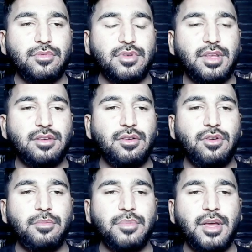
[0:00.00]
click on
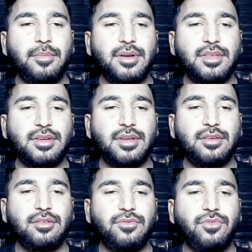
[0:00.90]
home tab and then
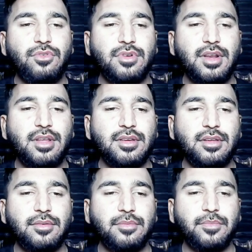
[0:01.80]
click on font
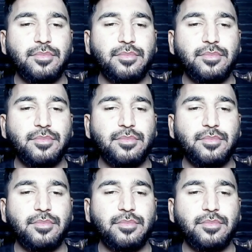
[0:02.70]
color,